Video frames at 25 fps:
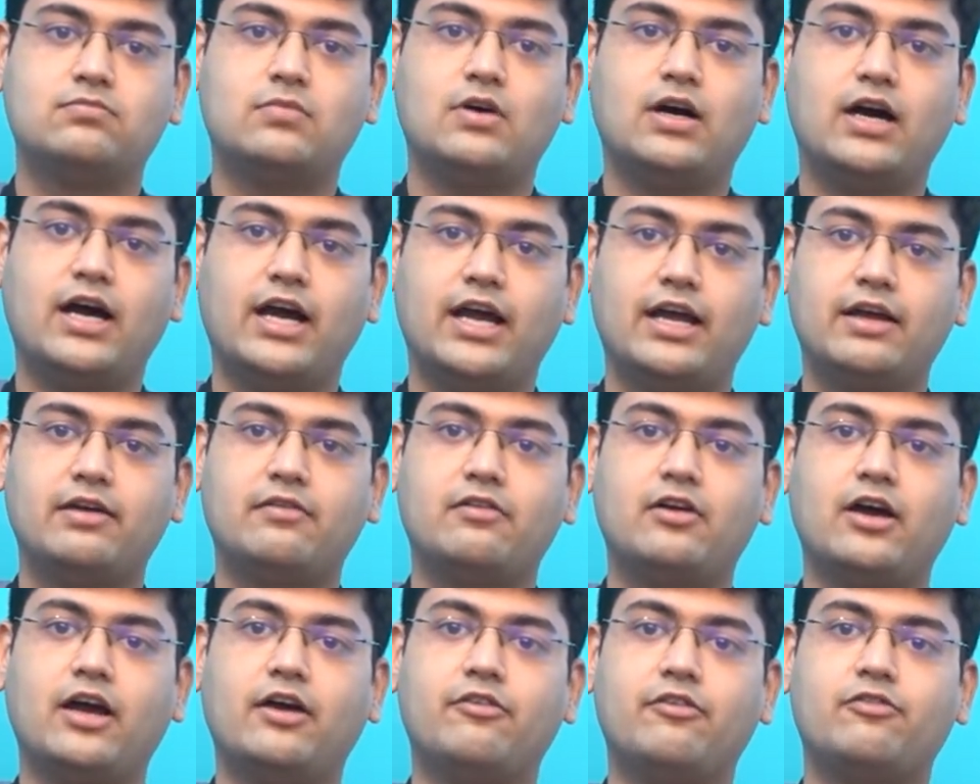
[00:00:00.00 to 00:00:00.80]
I
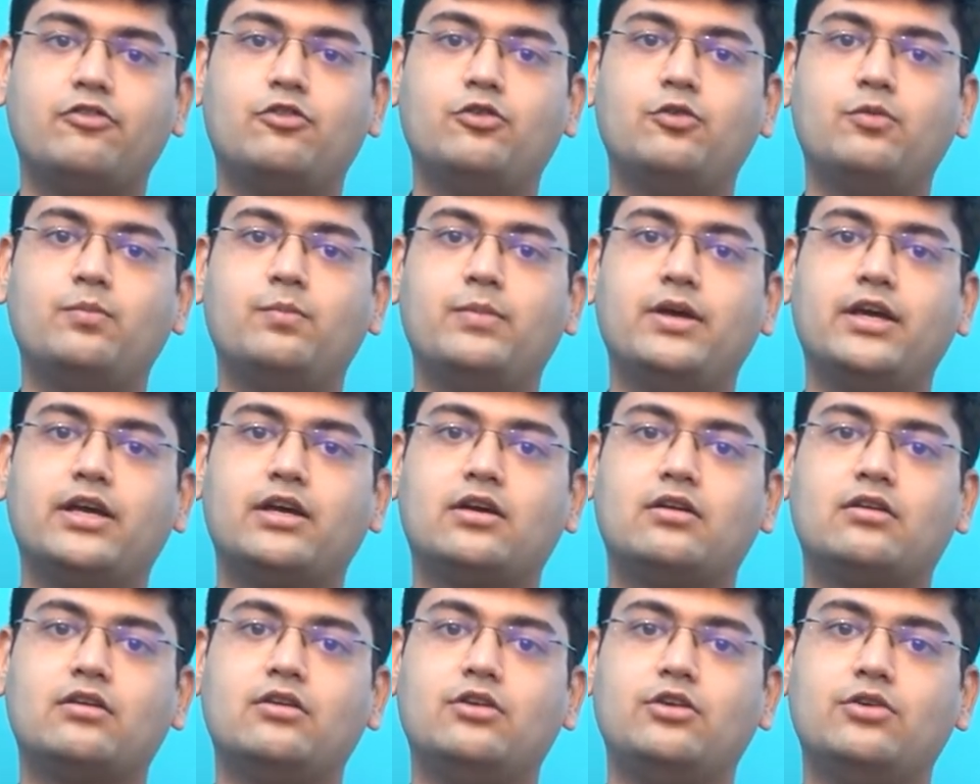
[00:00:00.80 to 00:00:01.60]
have to
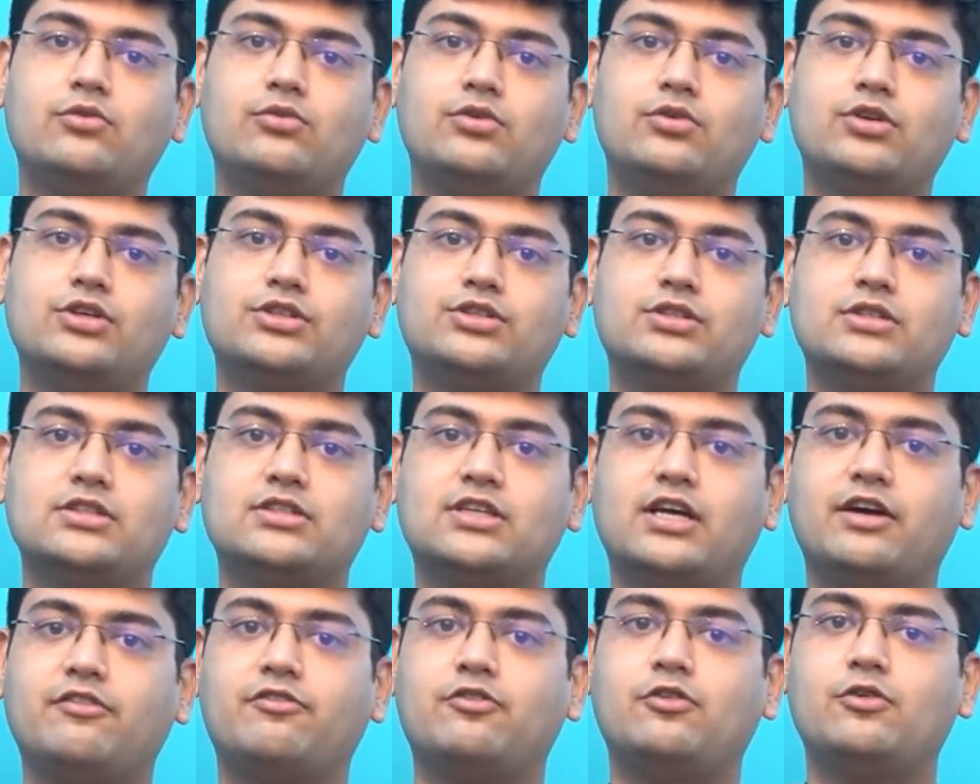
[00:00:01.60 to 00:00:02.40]
make new dishes.
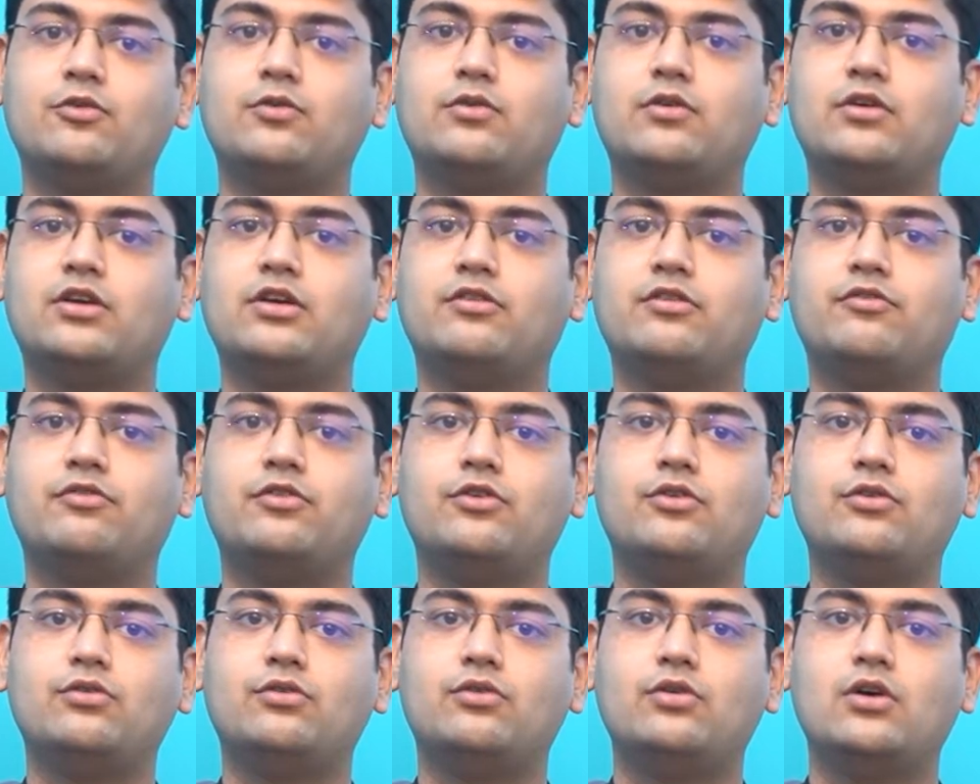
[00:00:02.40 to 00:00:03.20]
I have to give
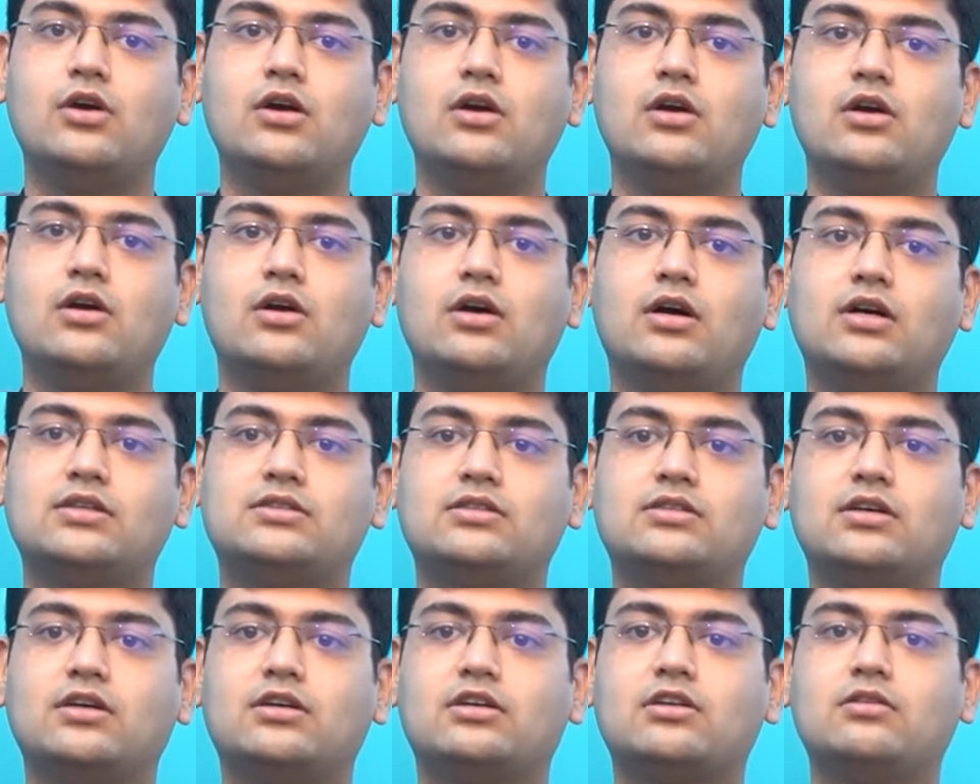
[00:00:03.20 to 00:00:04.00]
you a
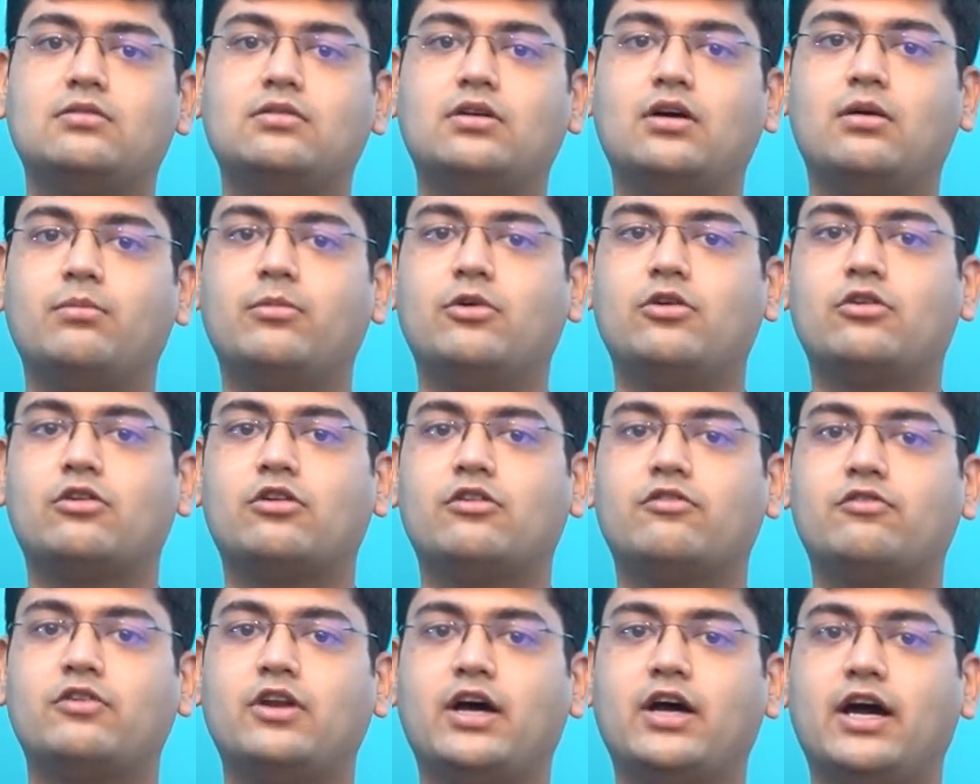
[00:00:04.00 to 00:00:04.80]
certain amount
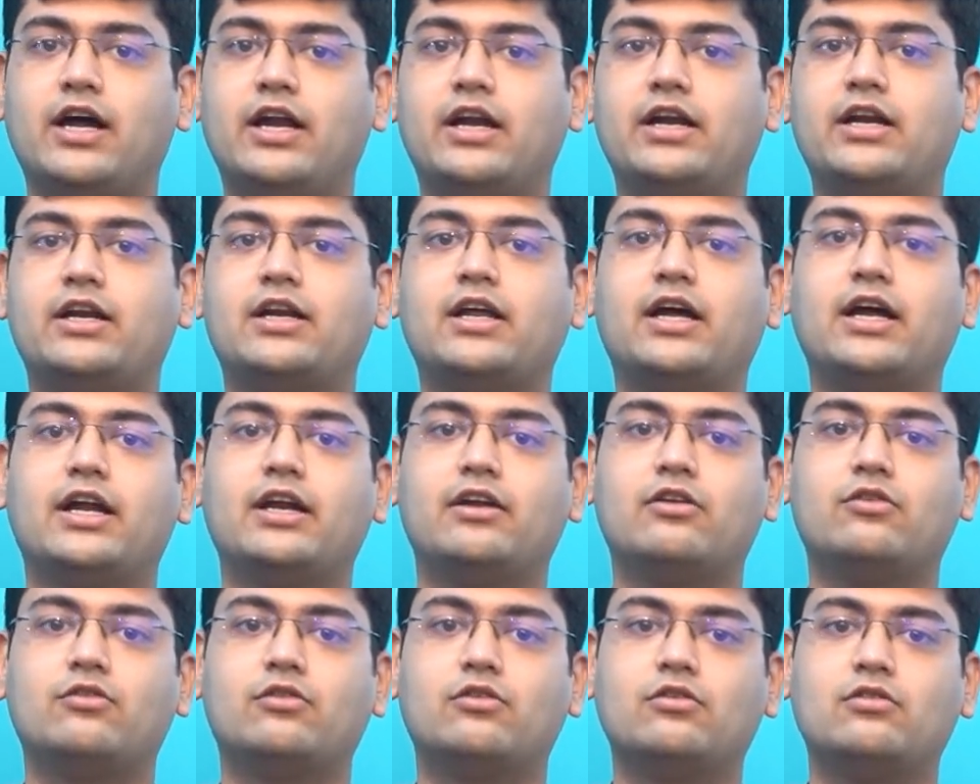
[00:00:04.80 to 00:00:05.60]
of diet,
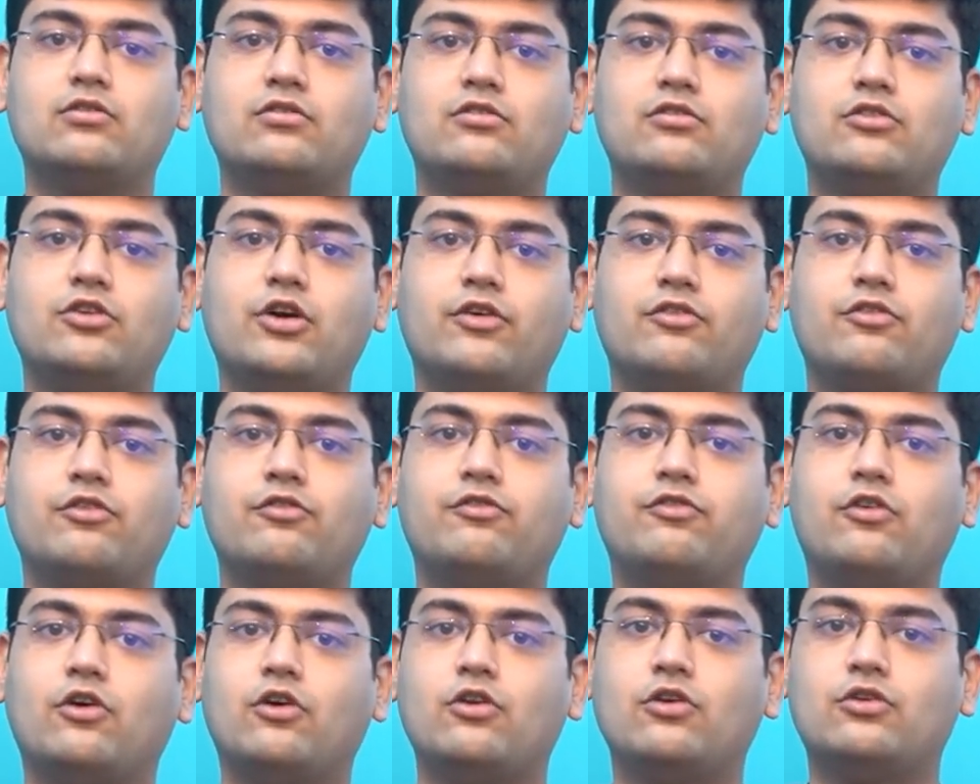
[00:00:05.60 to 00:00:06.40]
and you have to
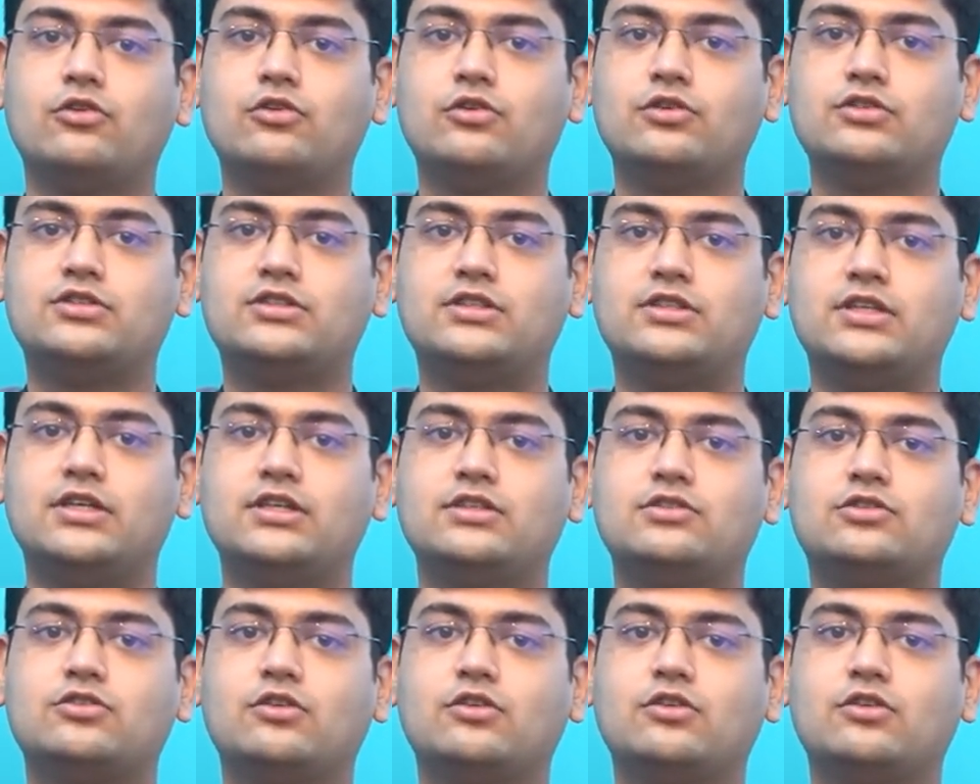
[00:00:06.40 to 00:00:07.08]
follow those things.